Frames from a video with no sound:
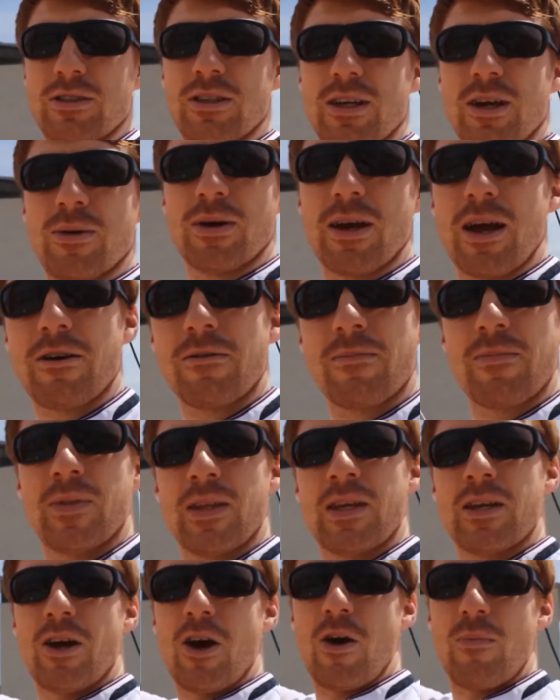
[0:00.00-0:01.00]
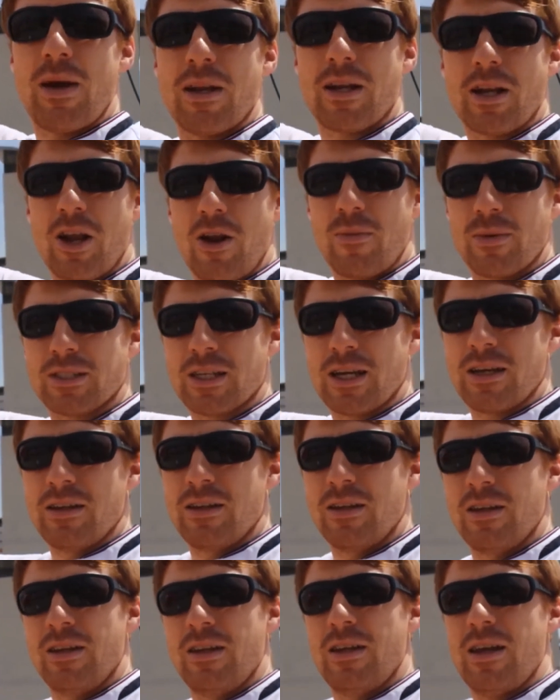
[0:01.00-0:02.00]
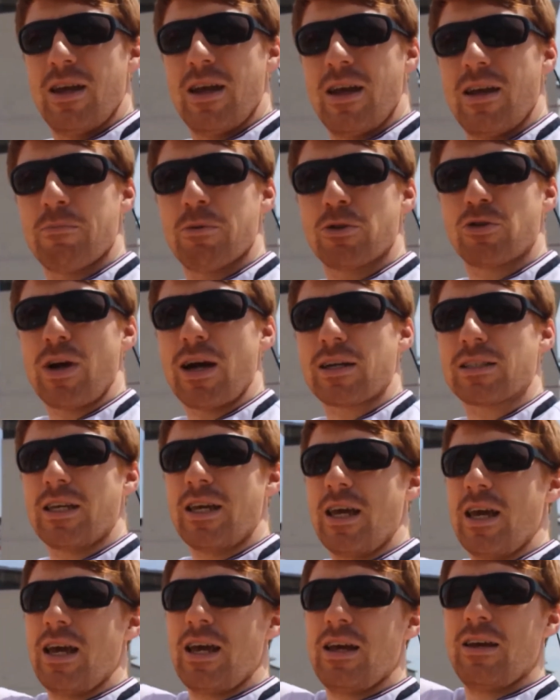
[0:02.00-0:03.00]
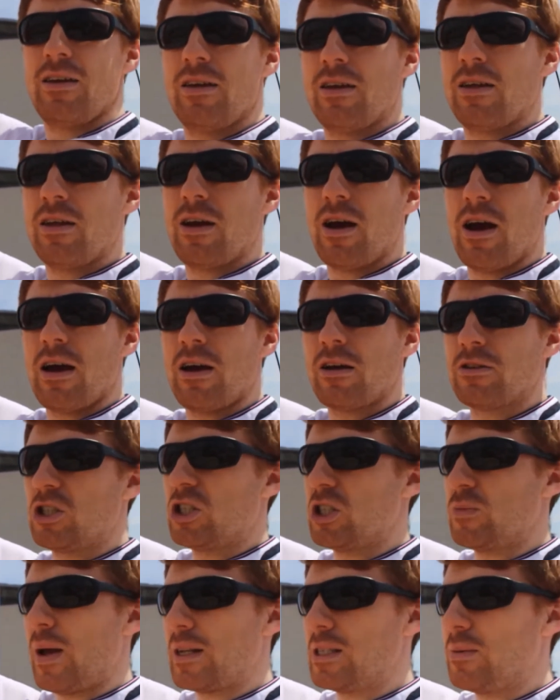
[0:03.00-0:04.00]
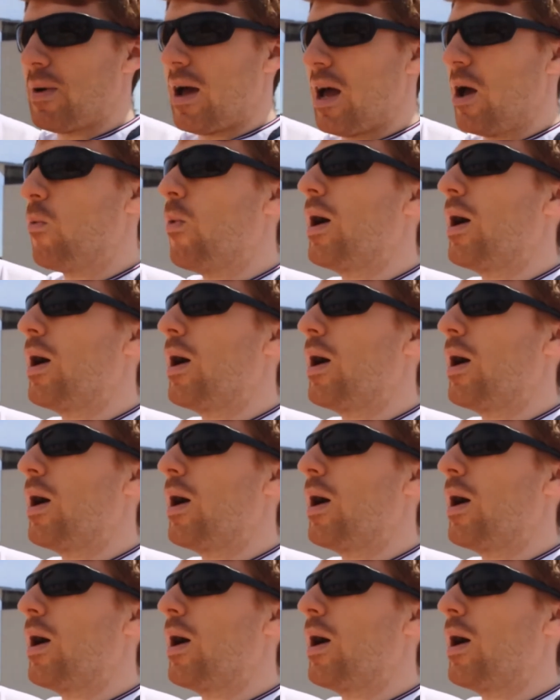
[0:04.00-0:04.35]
there we go, homemade clinometer, tractor here, suspended by a